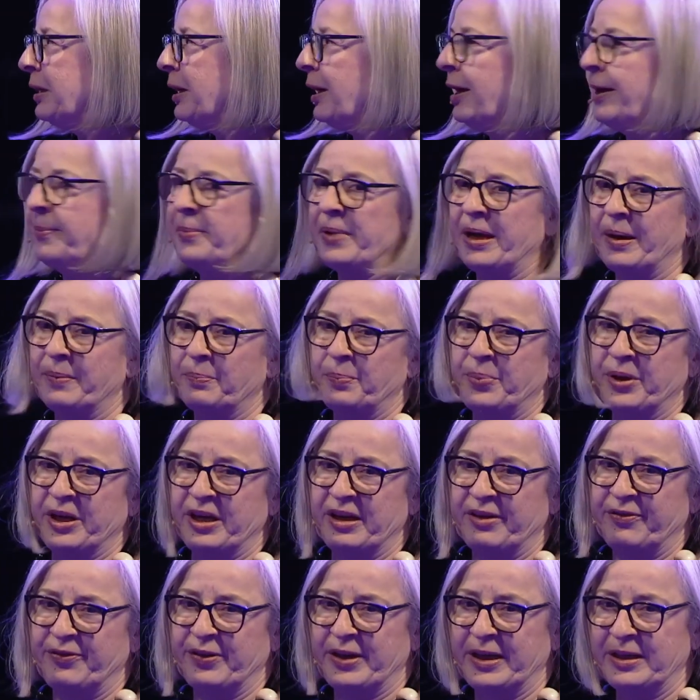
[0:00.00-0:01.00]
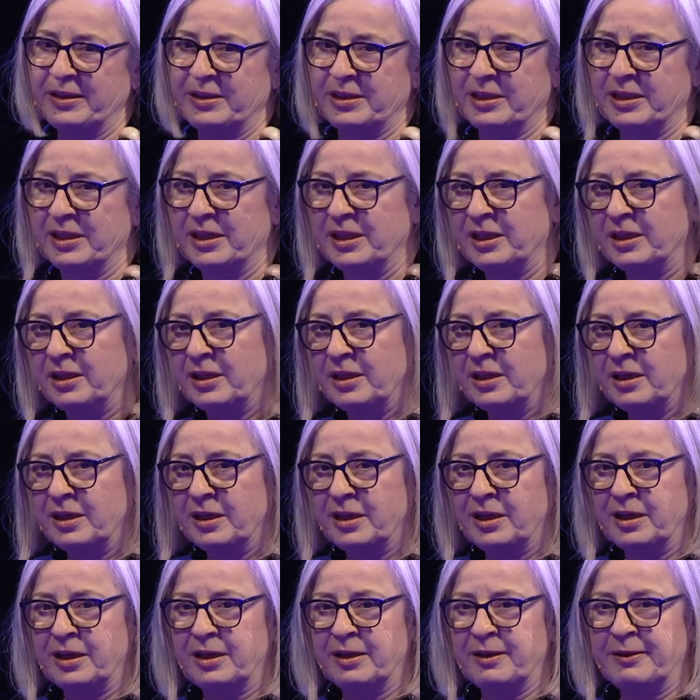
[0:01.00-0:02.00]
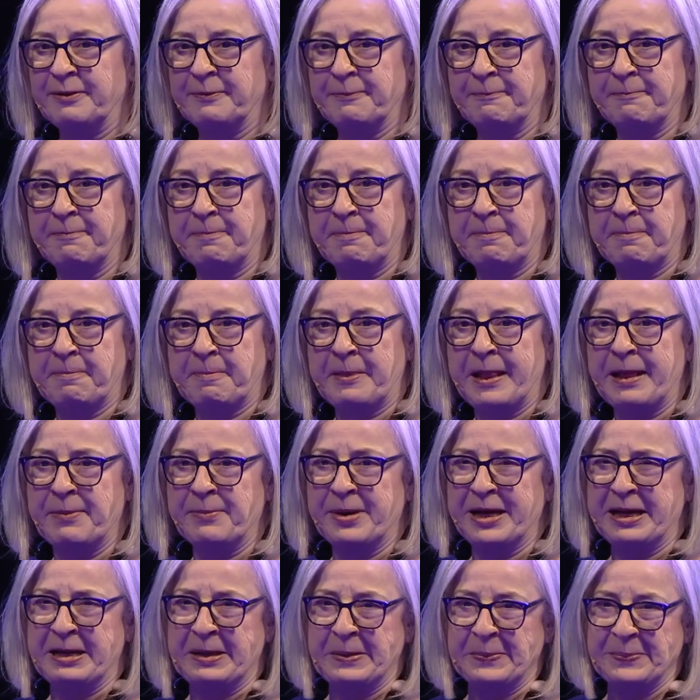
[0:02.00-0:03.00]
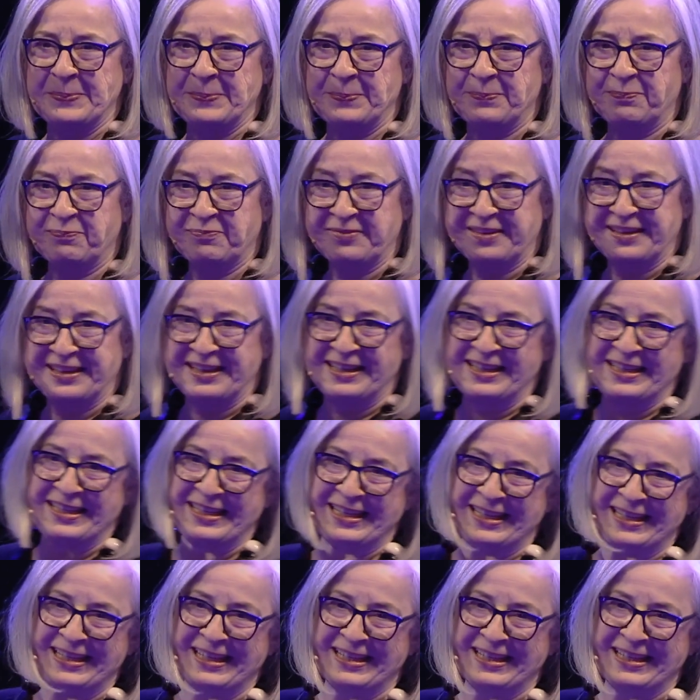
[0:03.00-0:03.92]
I'm not perfect. Am I? I need